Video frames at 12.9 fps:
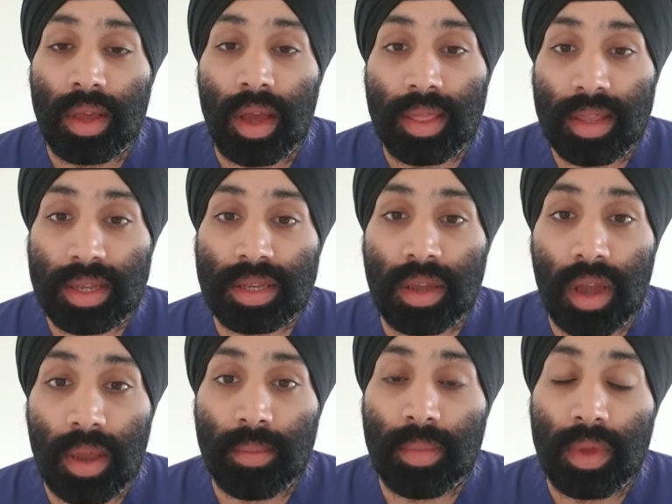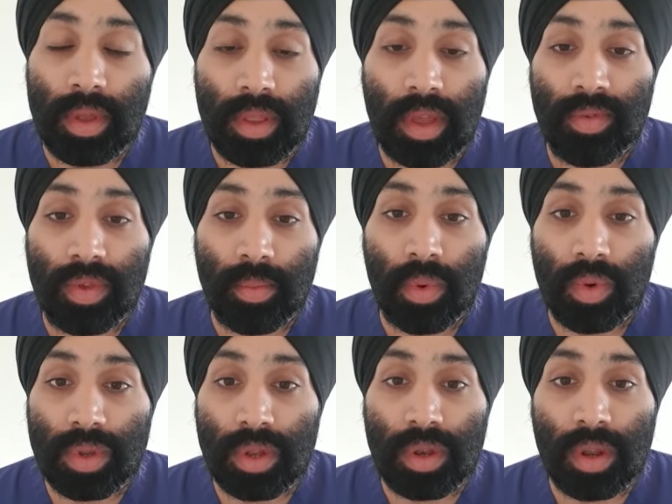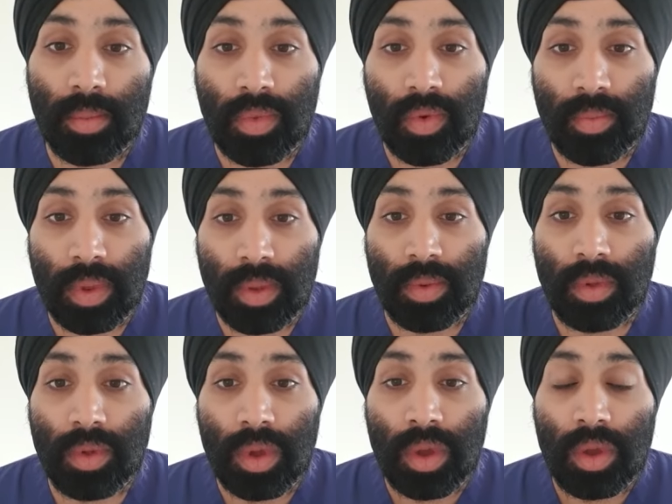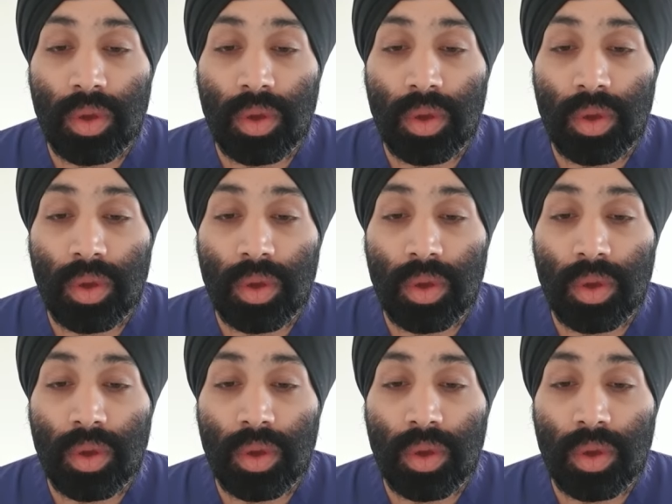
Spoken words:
At this time, they have supported a number of people